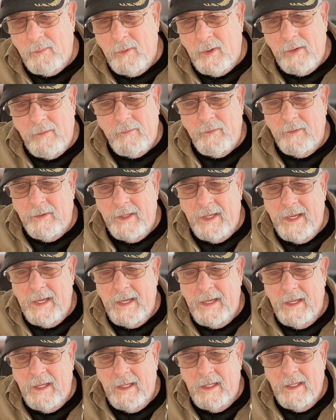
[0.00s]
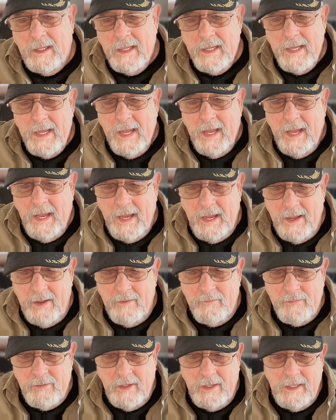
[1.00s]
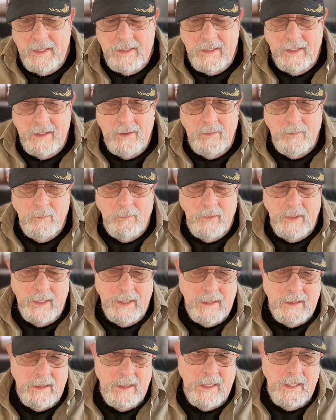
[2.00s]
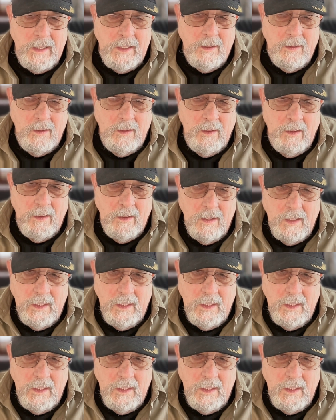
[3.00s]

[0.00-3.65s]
whatever they have, they get it wet, they'll